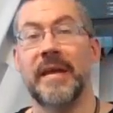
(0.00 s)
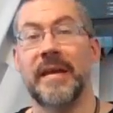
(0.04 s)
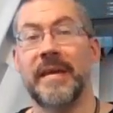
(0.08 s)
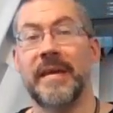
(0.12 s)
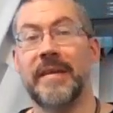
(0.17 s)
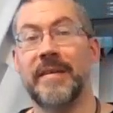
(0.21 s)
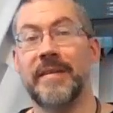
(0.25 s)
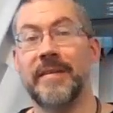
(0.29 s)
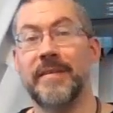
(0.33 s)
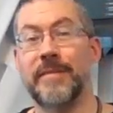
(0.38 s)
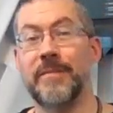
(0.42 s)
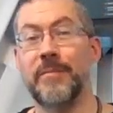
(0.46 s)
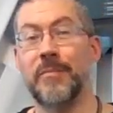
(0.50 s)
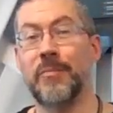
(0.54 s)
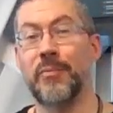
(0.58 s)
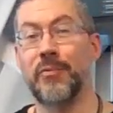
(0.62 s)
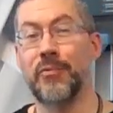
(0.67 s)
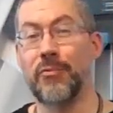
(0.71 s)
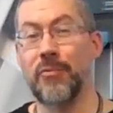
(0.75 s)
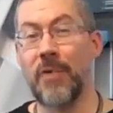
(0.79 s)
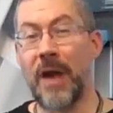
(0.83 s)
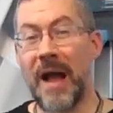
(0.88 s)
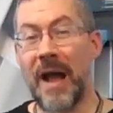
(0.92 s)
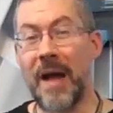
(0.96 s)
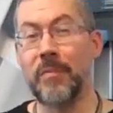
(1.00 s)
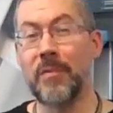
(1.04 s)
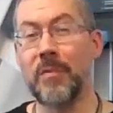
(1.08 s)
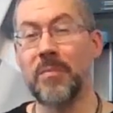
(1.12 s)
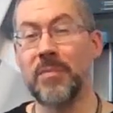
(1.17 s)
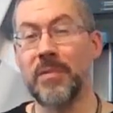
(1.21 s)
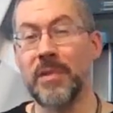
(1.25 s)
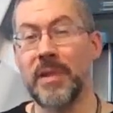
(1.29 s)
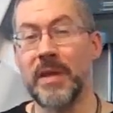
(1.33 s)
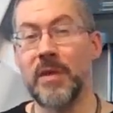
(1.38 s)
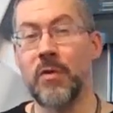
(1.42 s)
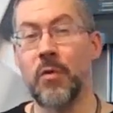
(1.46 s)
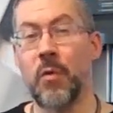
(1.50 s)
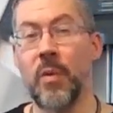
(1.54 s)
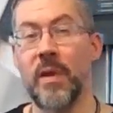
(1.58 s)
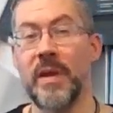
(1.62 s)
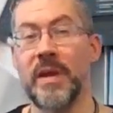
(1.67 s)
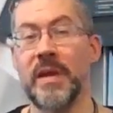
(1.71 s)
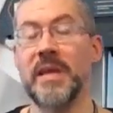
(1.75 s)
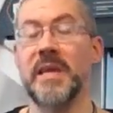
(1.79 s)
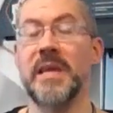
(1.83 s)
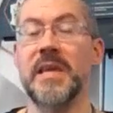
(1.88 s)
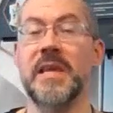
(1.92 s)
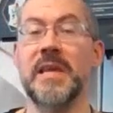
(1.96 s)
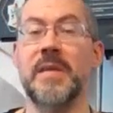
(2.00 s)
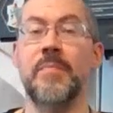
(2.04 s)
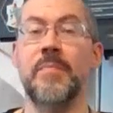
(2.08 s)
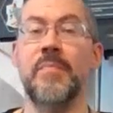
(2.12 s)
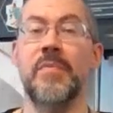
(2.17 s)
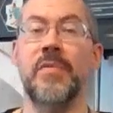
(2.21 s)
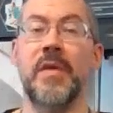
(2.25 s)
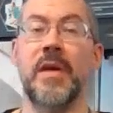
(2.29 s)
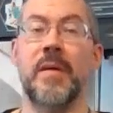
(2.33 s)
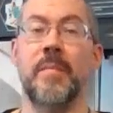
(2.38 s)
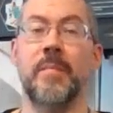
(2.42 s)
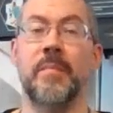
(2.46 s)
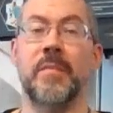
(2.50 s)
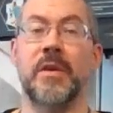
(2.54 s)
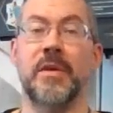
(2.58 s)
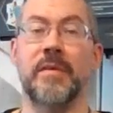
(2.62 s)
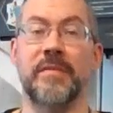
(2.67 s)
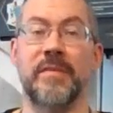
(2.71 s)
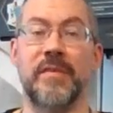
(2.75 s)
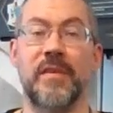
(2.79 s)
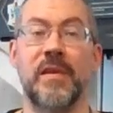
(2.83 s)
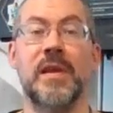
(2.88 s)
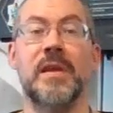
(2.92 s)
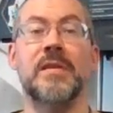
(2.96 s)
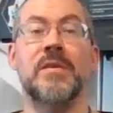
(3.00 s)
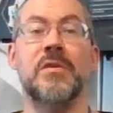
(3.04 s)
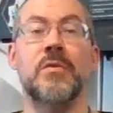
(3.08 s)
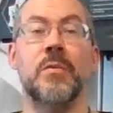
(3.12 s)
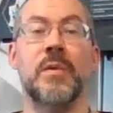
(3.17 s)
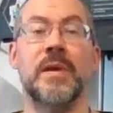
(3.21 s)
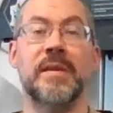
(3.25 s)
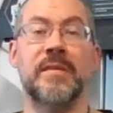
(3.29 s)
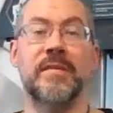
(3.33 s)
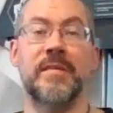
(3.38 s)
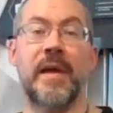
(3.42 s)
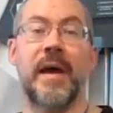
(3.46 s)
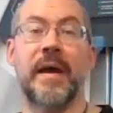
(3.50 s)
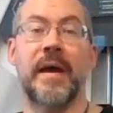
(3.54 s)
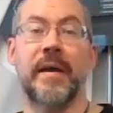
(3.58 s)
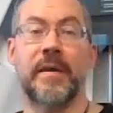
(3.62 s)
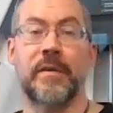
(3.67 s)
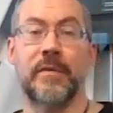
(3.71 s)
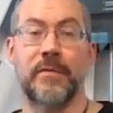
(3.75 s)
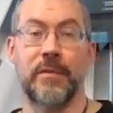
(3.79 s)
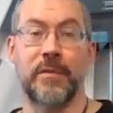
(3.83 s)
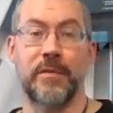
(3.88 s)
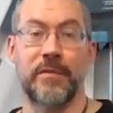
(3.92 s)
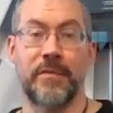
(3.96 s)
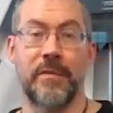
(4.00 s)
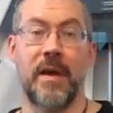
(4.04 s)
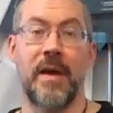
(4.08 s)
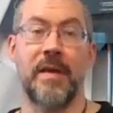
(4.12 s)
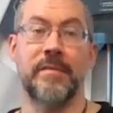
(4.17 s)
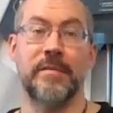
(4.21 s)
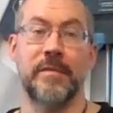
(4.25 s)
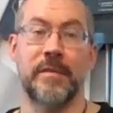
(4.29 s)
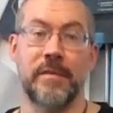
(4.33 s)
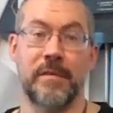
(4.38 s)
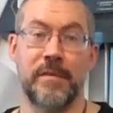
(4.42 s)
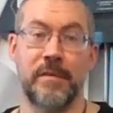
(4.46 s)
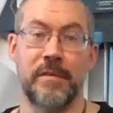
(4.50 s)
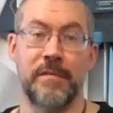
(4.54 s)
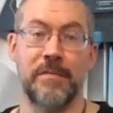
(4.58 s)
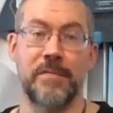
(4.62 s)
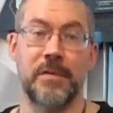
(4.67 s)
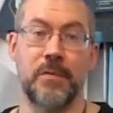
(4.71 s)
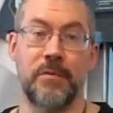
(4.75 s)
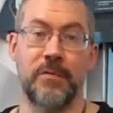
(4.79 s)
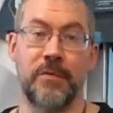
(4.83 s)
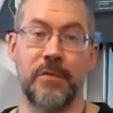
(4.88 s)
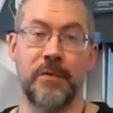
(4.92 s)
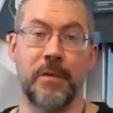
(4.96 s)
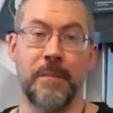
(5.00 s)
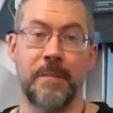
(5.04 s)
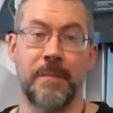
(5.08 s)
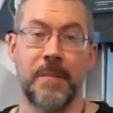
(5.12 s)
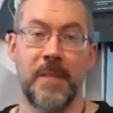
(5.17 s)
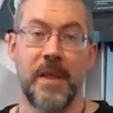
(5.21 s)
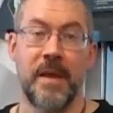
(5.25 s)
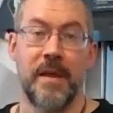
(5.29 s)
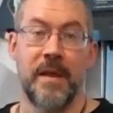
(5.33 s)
is probably going to keep them continuing to exercise into the future.